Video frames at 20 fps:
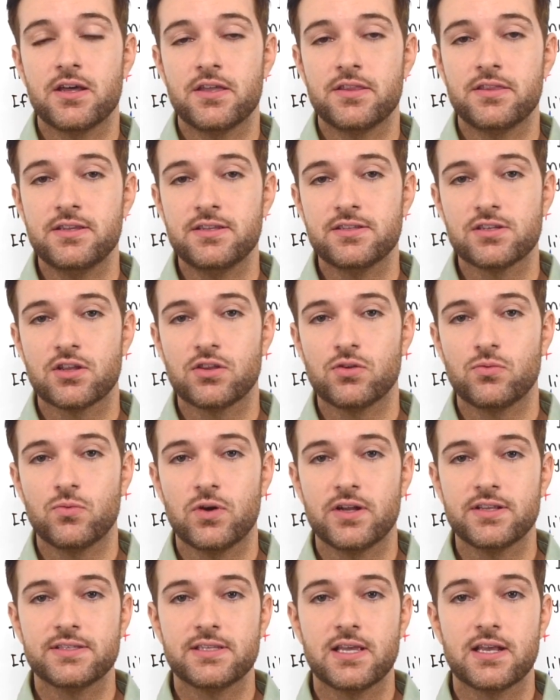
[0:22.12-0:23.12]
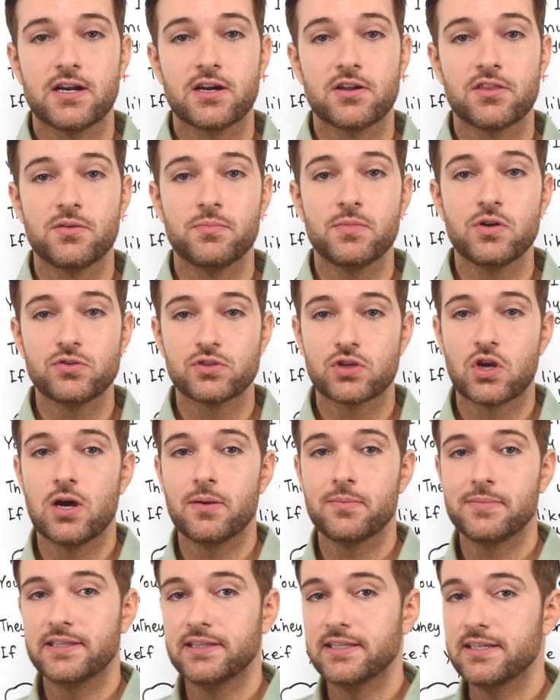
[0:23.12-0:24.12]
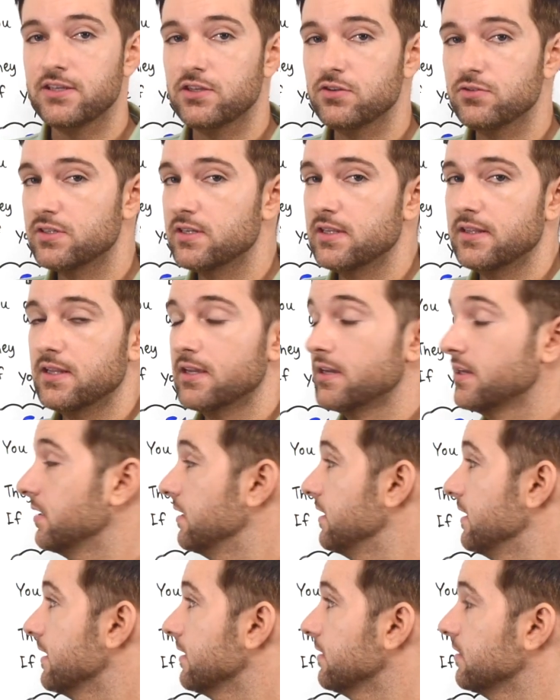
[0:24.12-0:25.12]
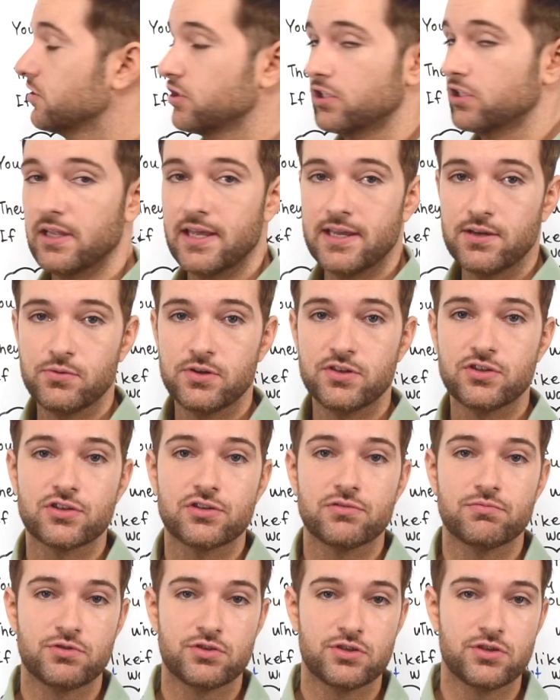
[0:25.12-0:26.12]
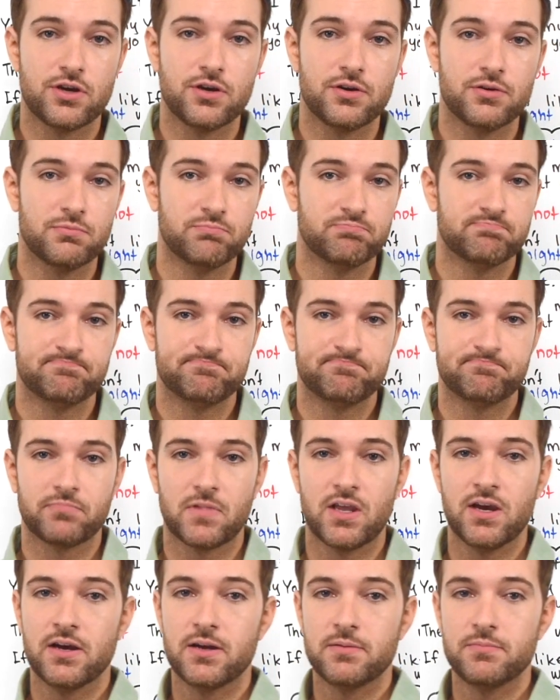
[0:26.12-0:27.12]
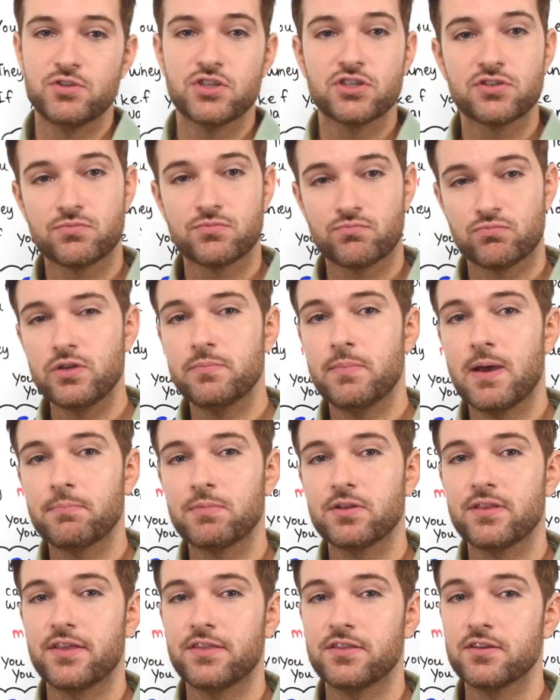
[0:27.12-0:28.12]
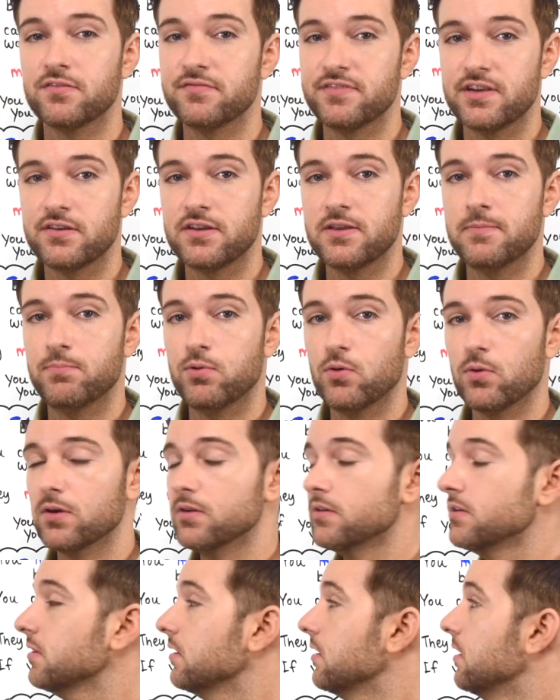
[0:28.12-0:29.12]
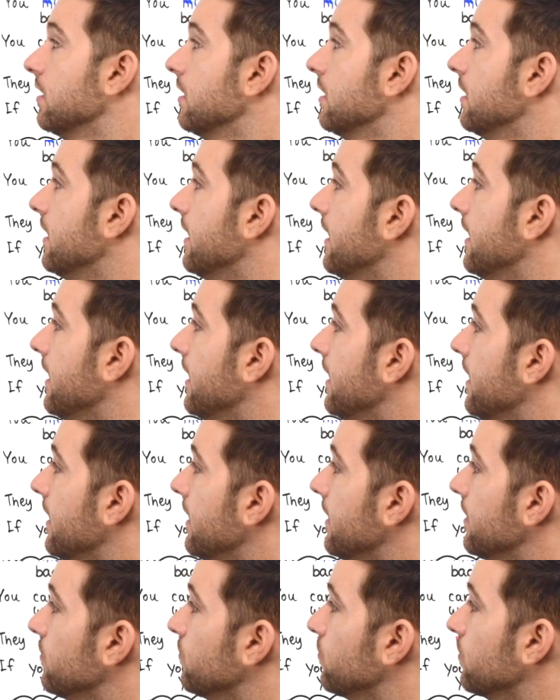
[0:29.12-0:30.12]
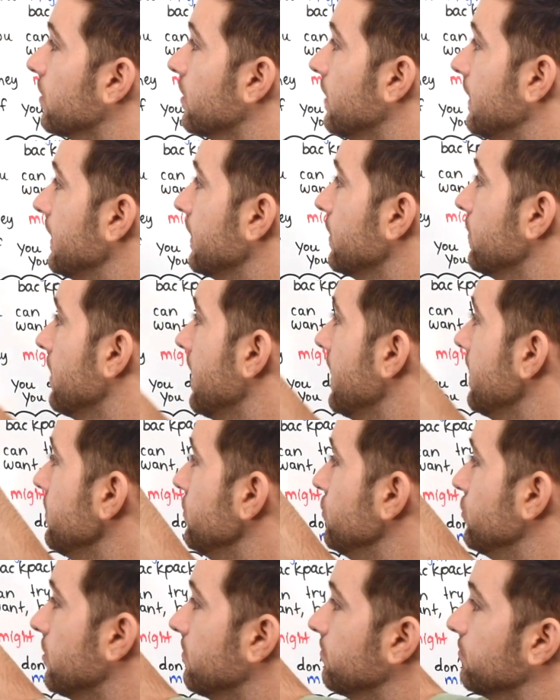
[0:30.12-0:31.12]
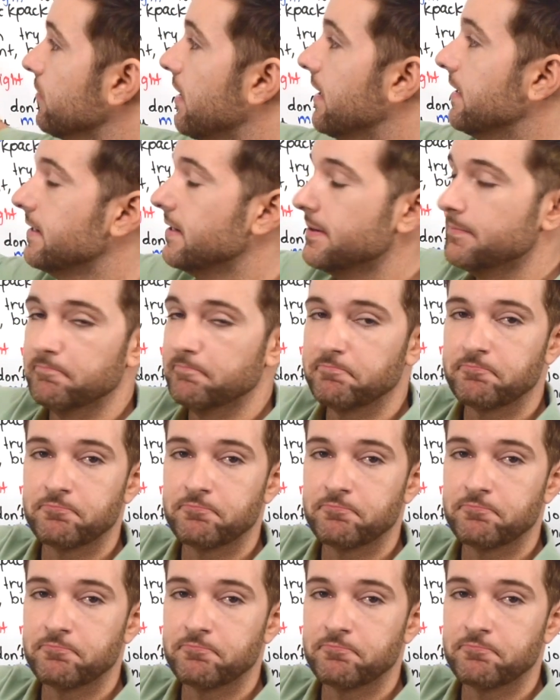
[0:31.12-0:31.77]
These are the ones that are the most commonly used in the English language, so just remember that they're very important, and we're going to go ahead and jump right in.